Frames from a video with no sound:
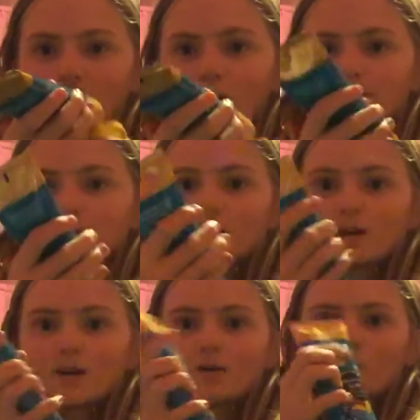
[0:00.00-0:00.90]
left,
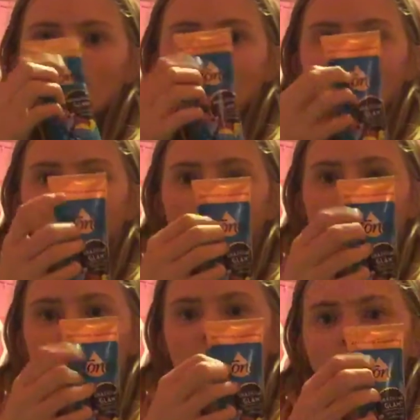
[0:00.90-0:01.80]
and one of them
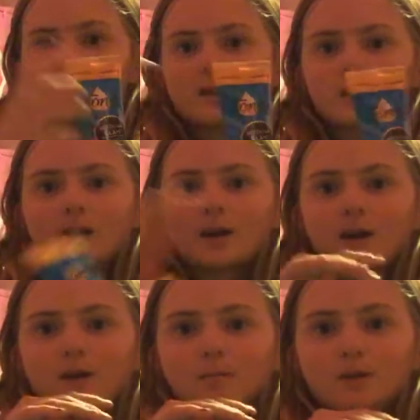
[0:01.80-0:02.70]
had a peely, and then I
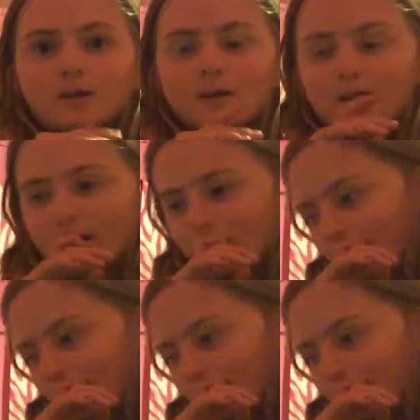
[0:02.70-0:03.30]
had a peely that I